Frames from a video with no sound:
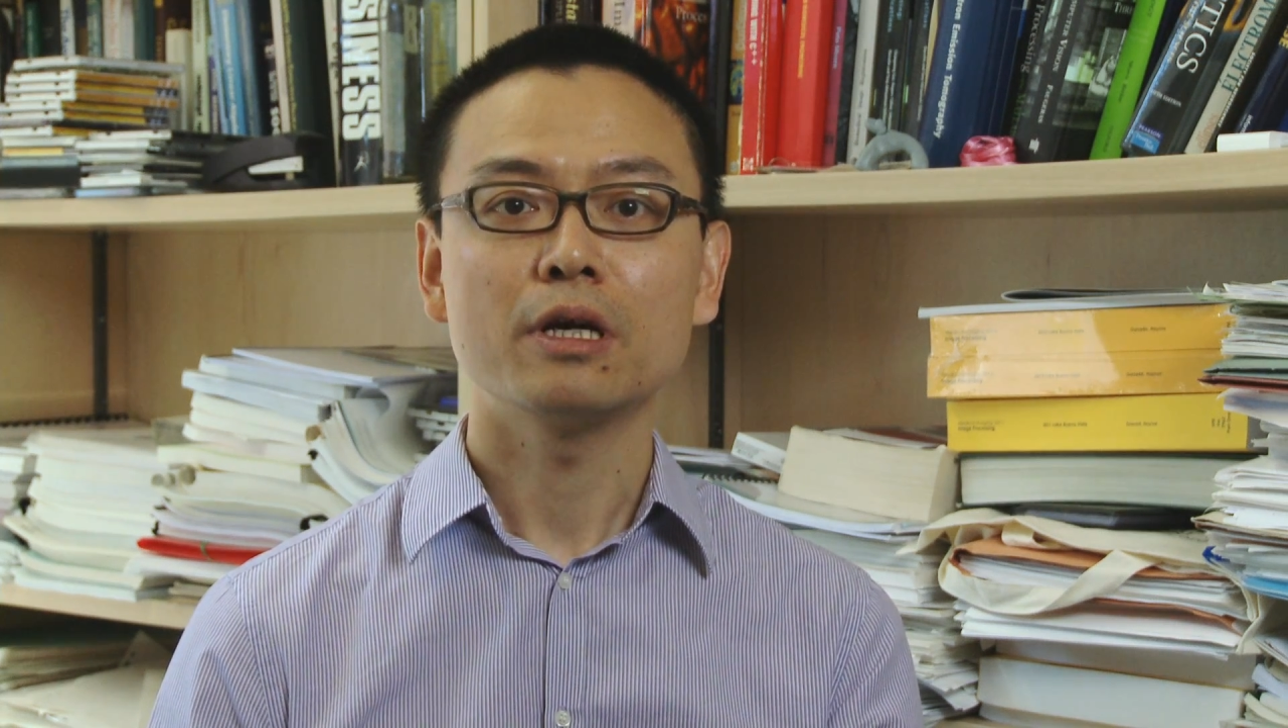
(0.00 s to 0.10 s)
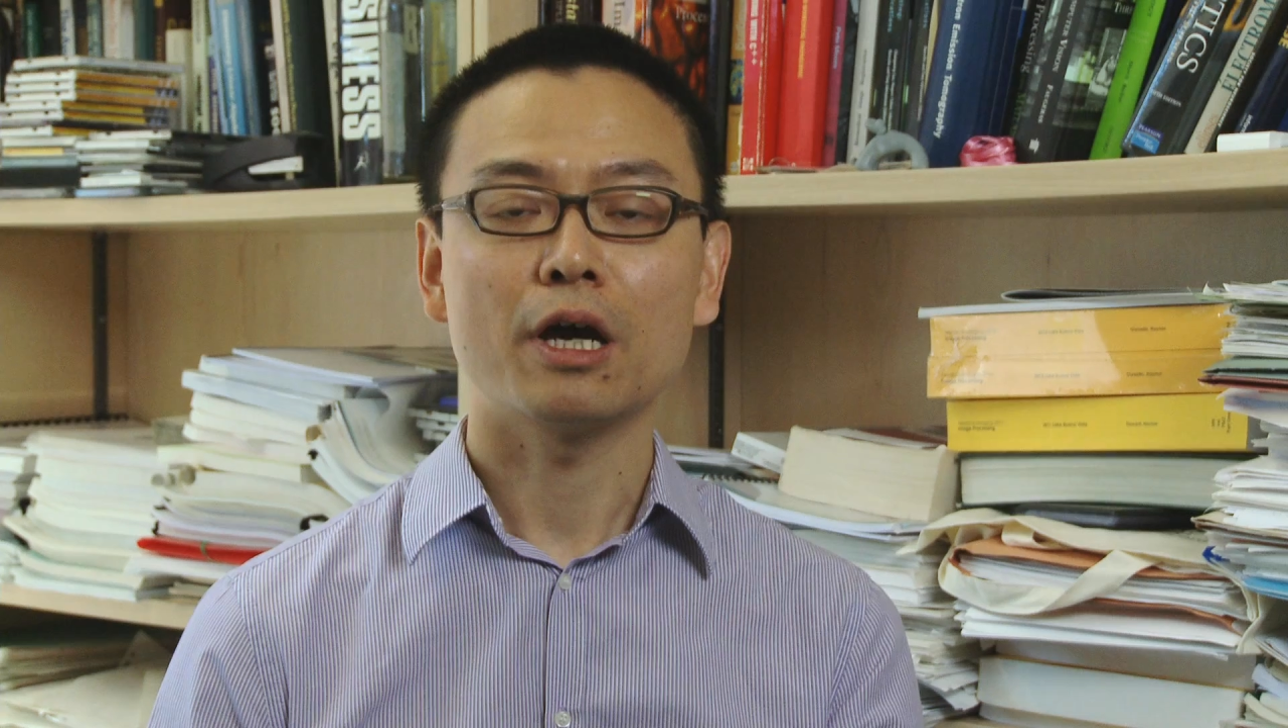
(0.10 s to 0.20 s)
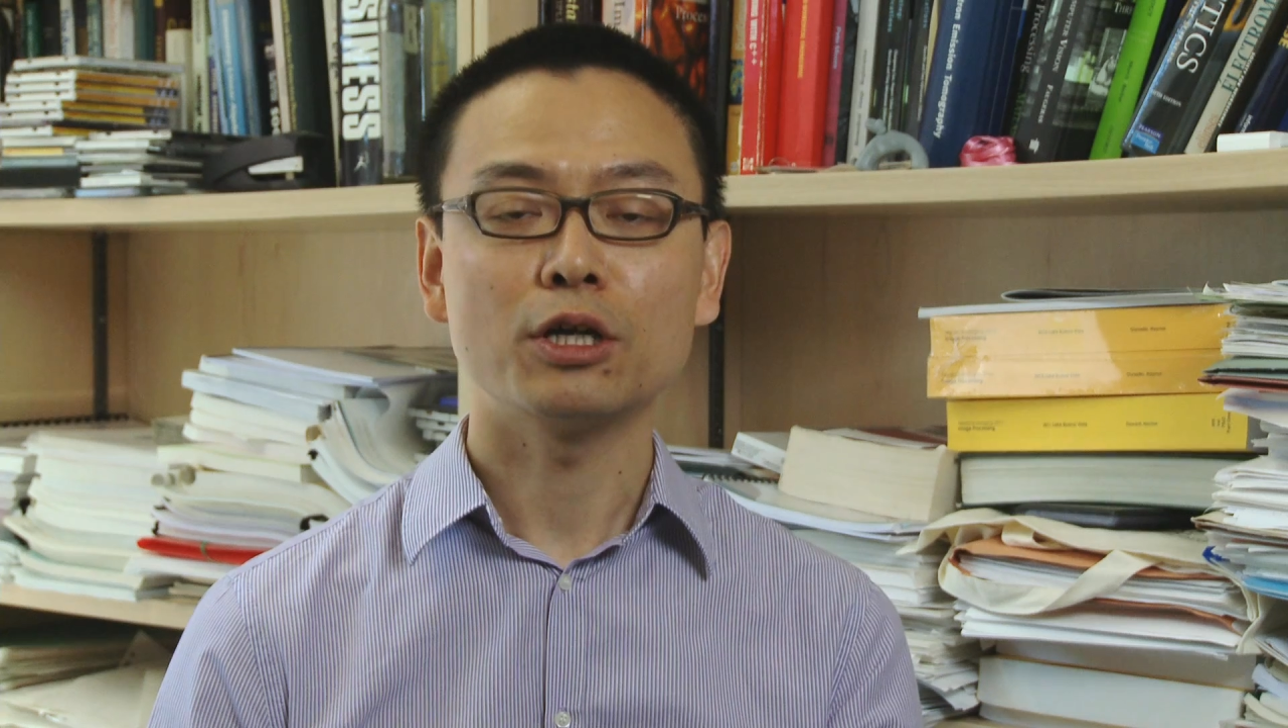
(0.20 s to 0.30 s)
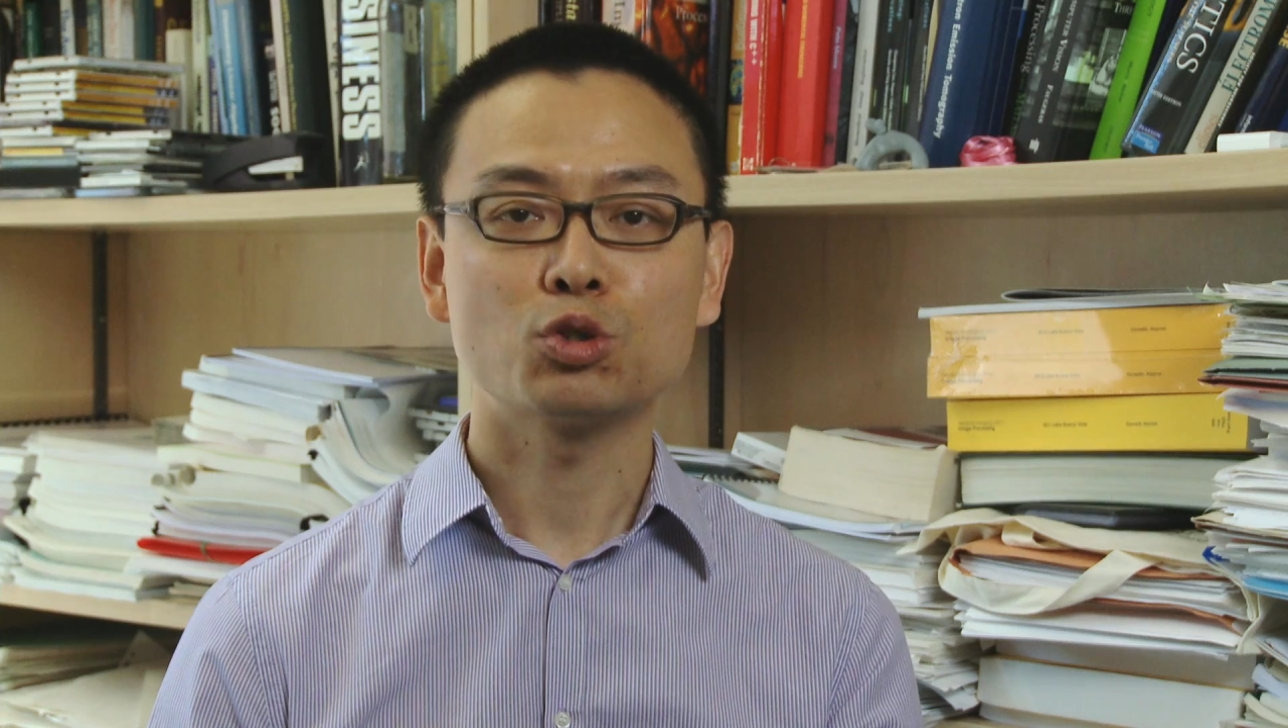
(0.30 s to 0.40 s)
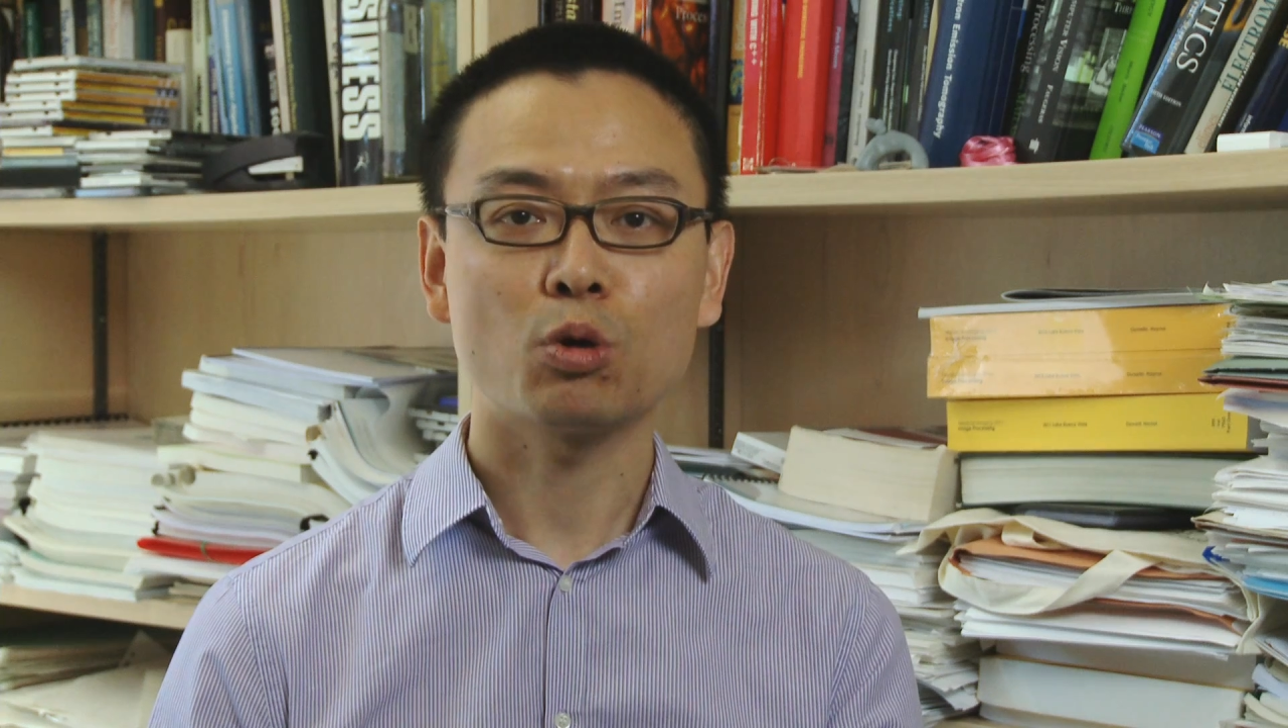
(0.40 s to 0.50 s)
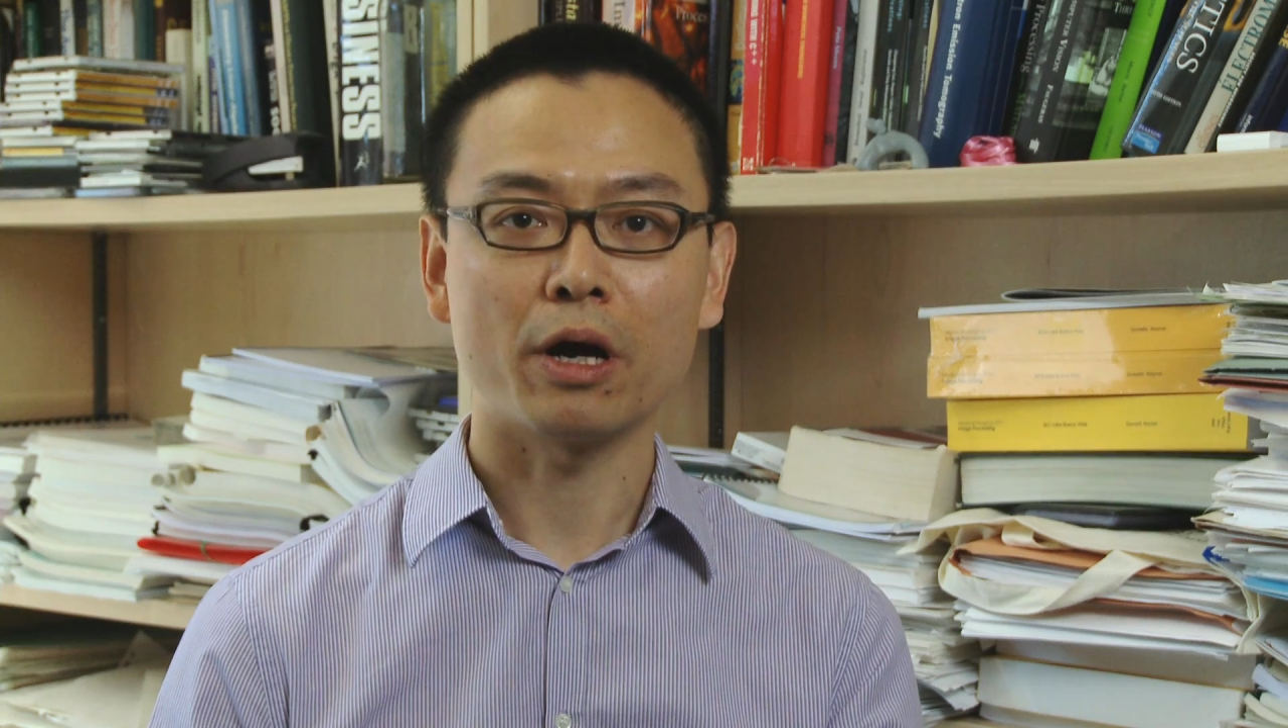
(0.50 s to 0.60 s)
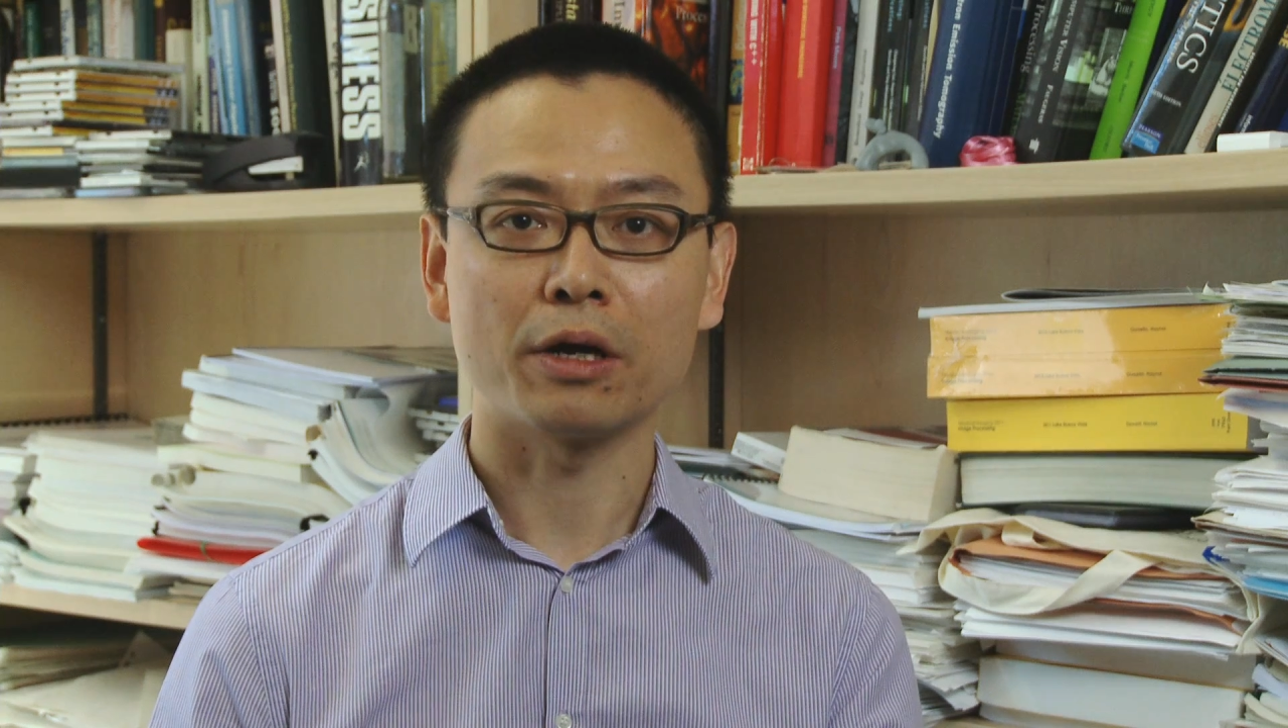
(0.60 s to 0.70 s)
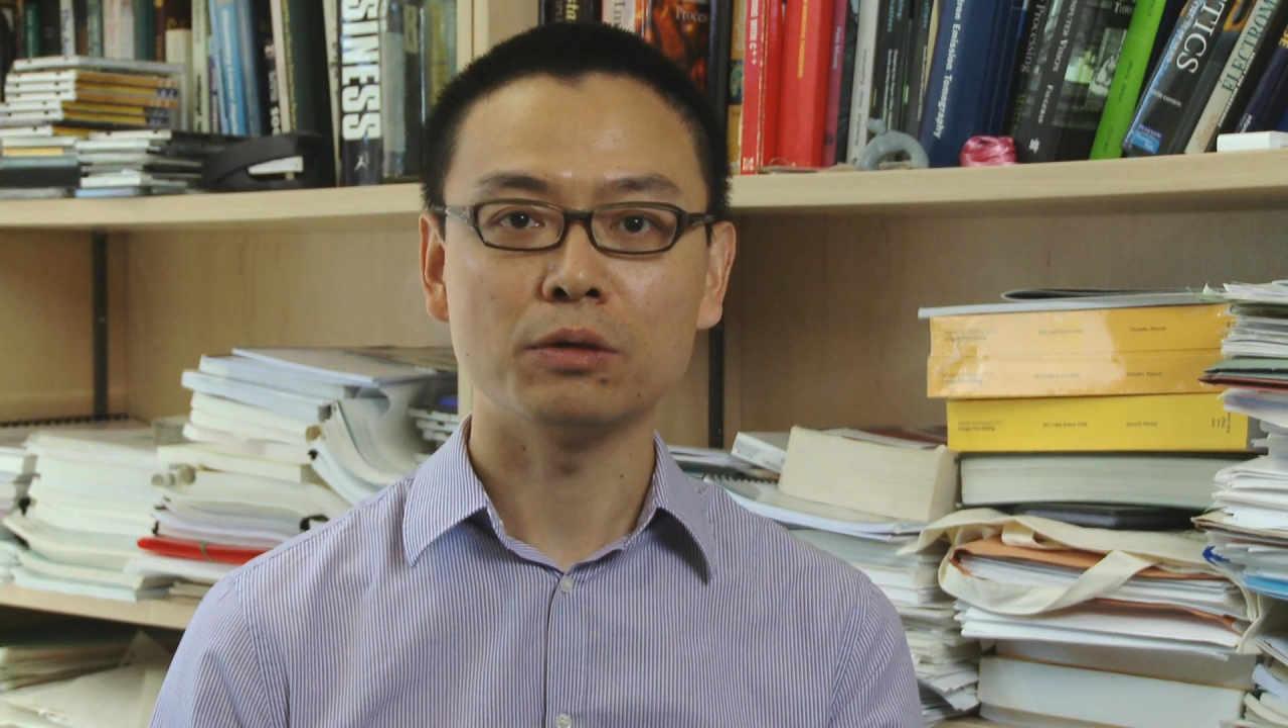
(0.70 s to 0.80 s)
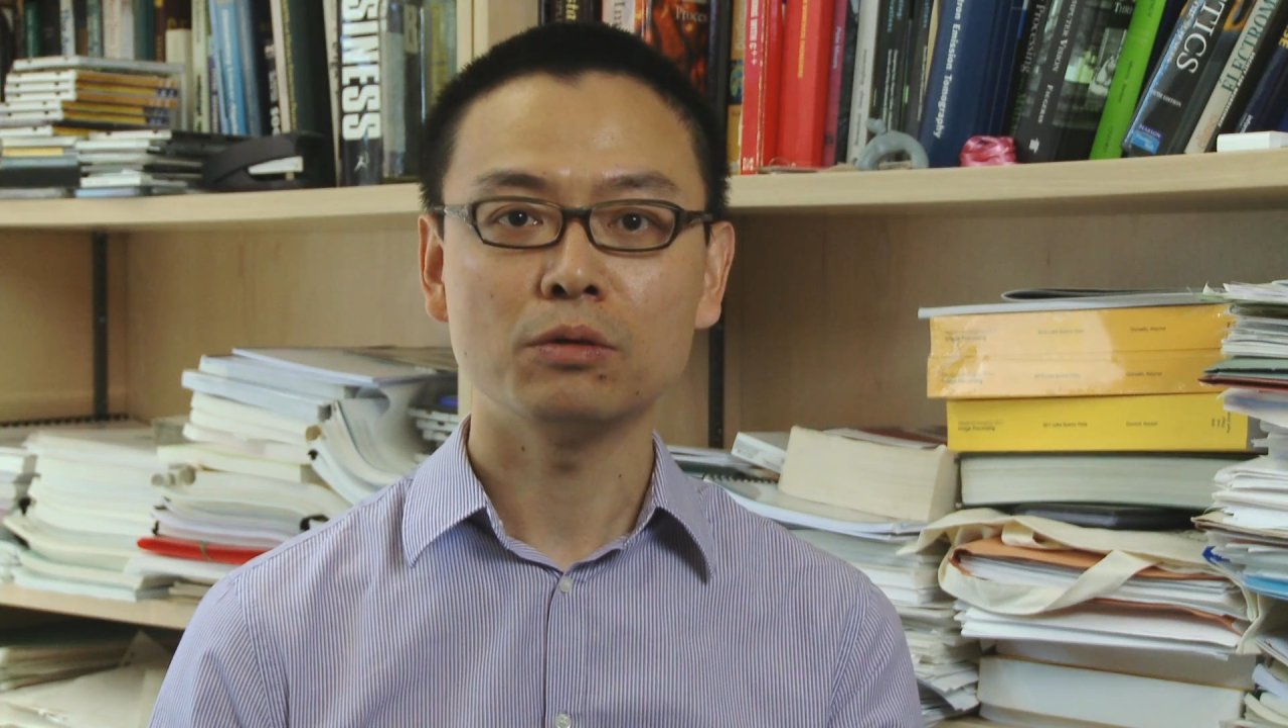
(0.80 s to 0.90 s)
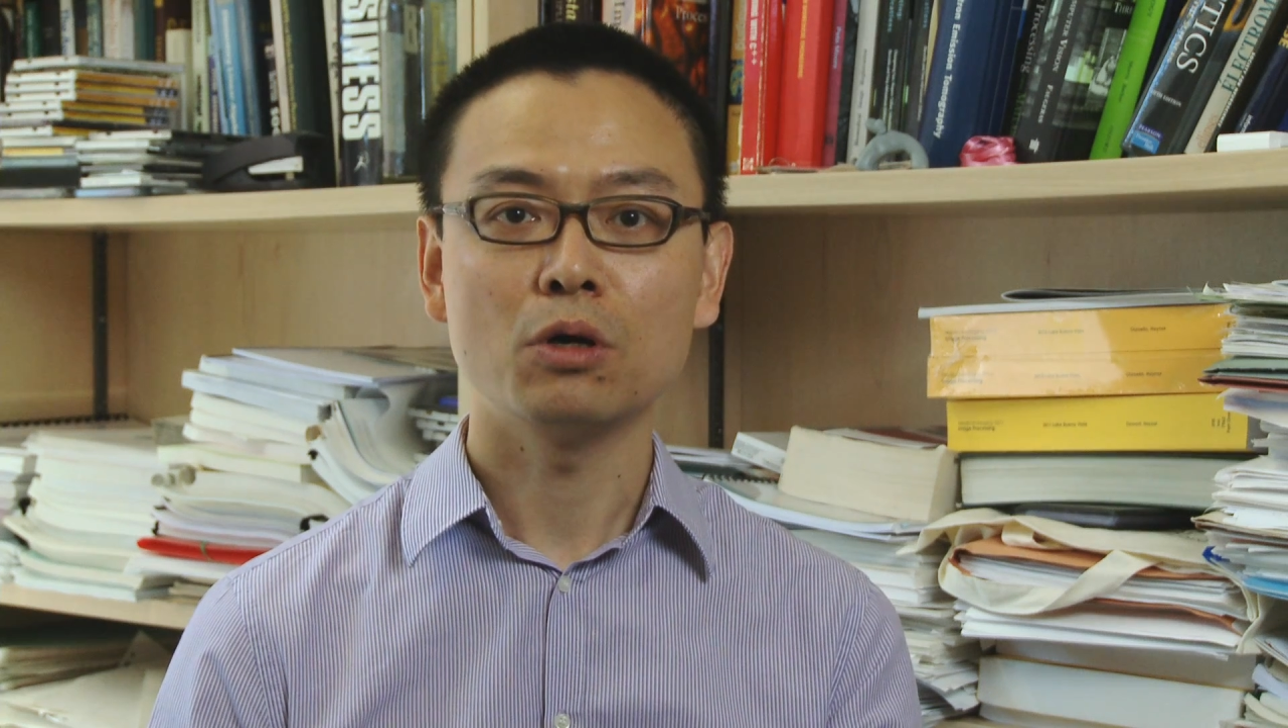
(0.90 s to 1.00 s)
and
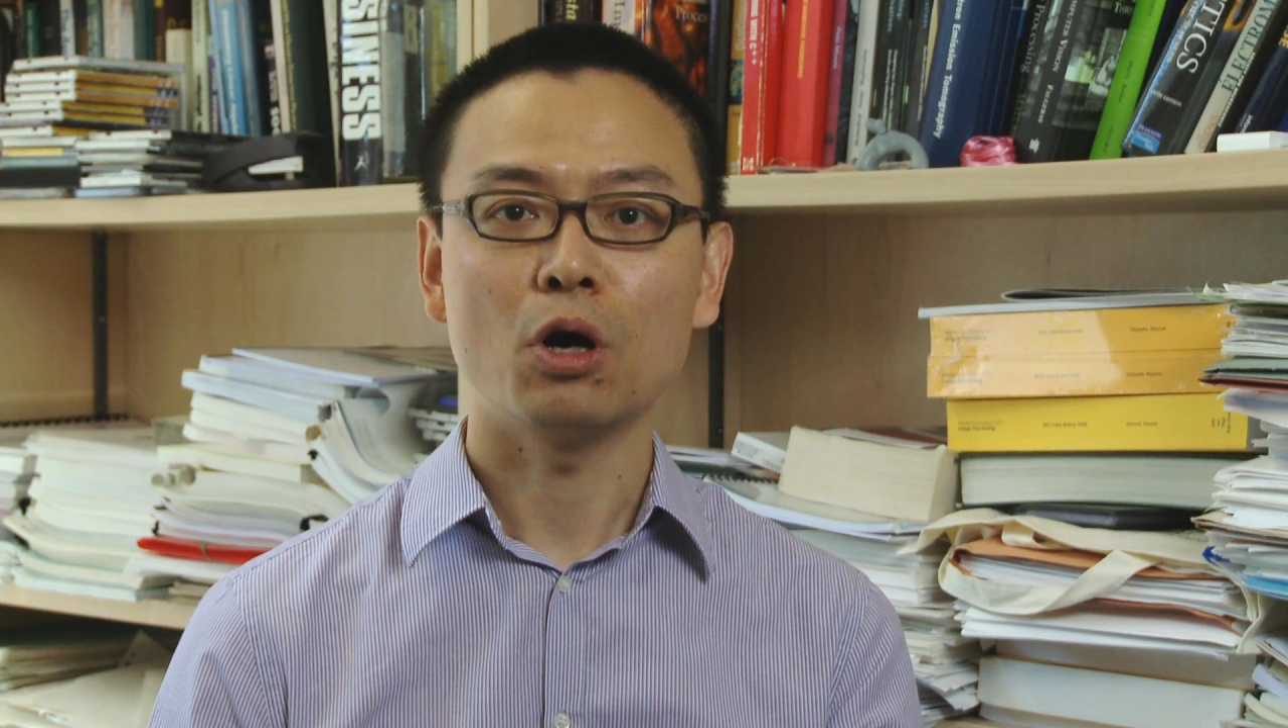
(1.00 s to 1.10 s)
trial